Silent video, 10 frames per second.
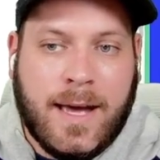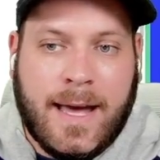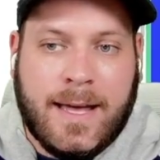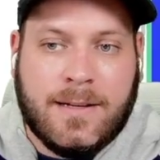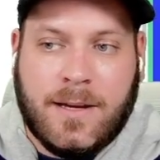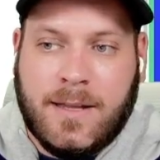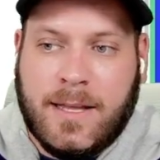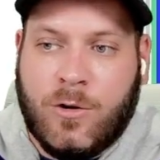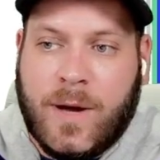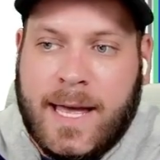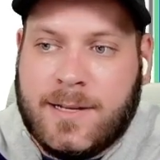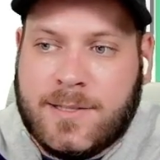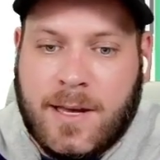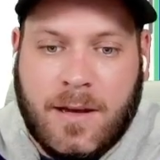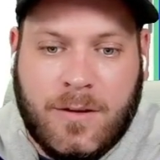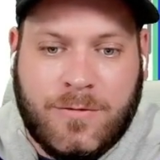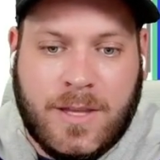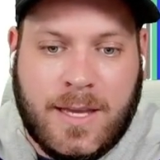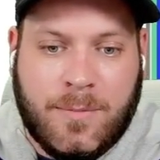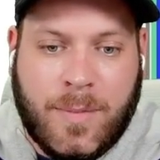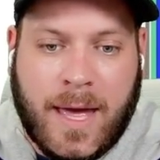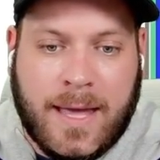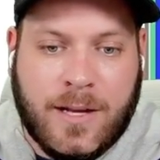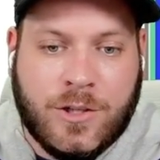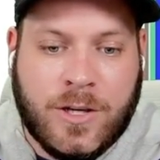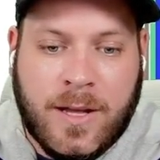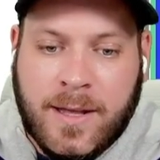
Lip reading: and a little excerpt of the page.